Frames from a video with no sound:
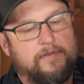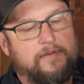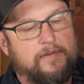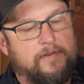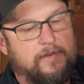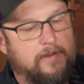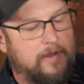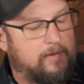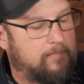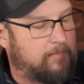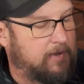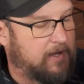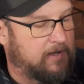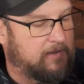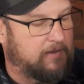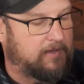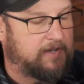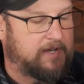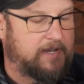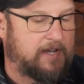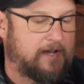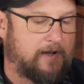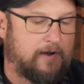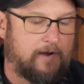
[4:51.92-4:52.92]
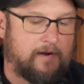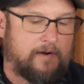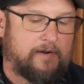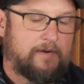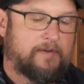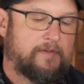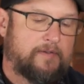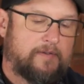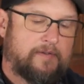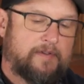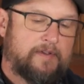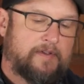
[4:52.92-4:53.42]
You unbuckle it here.
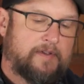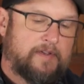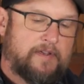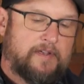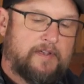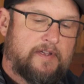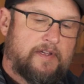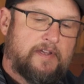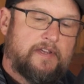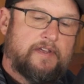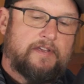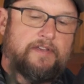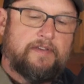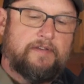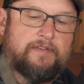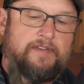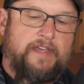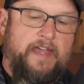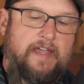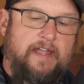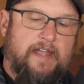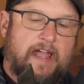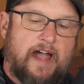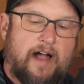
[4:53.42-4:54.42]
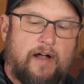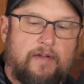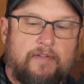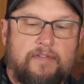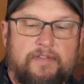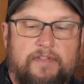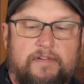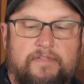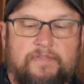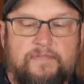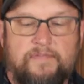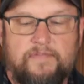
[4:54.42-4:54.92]
You take
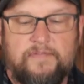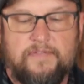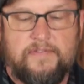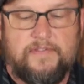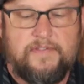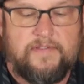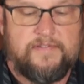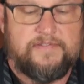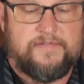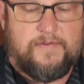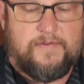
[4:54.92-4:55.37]
out the, the